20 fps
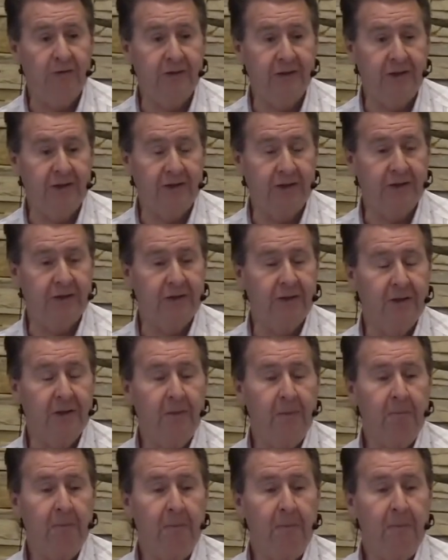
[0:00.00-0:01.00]
Jesus,
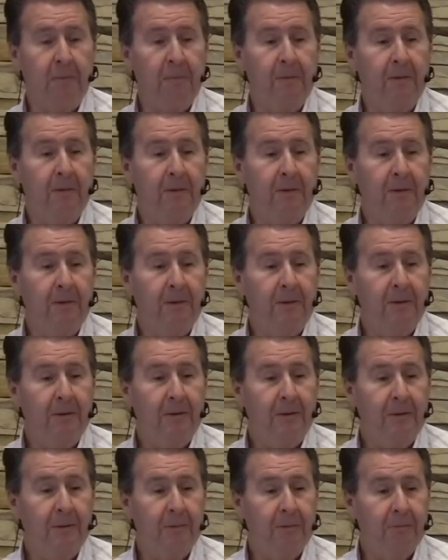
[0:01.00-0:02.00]

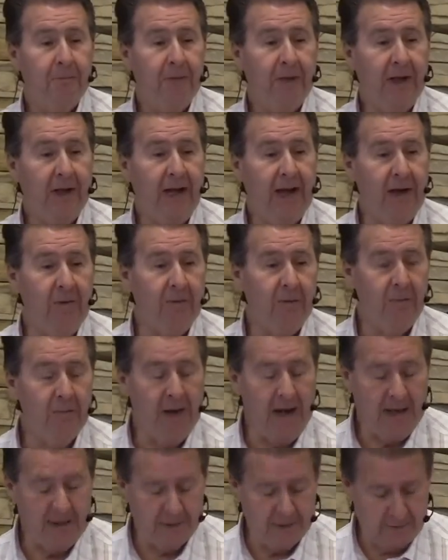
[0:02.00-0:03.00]
but he came from
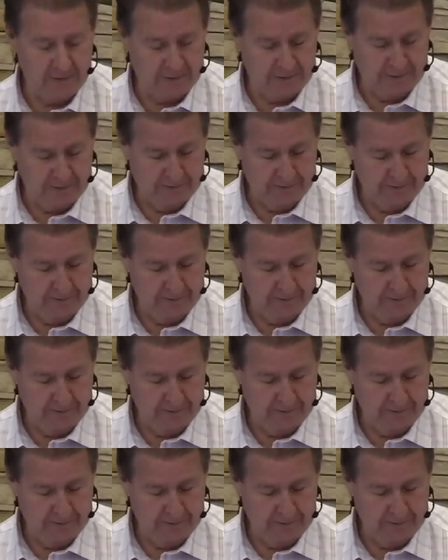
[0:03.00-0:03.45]
Nazareth.